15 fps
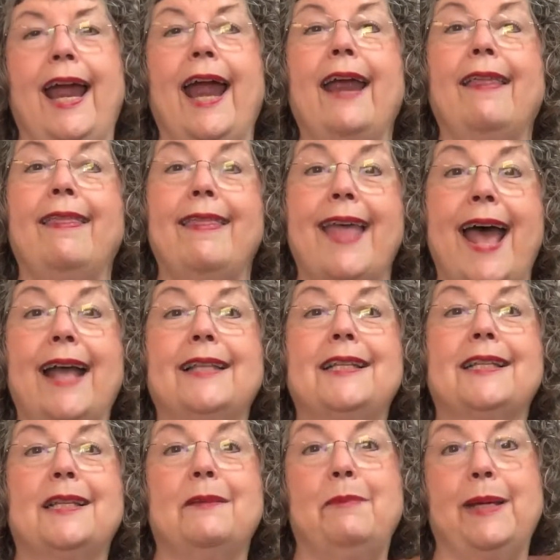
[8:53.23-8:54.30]
And
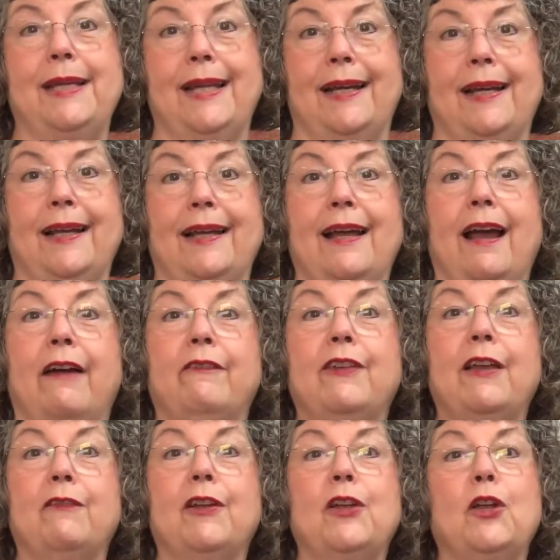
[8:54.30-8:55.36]
that's the beginning of
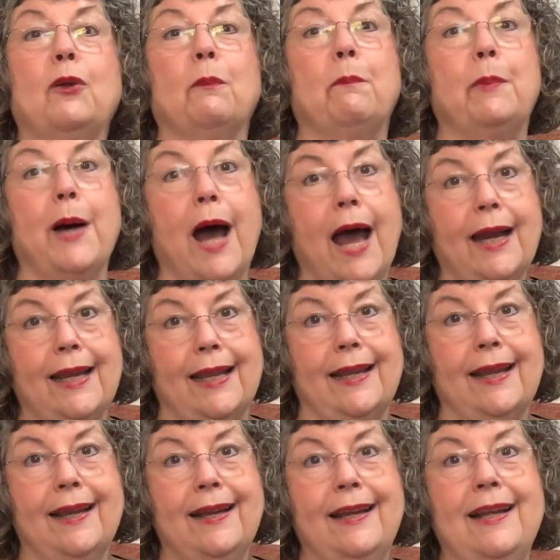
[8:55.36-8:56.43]
giving your body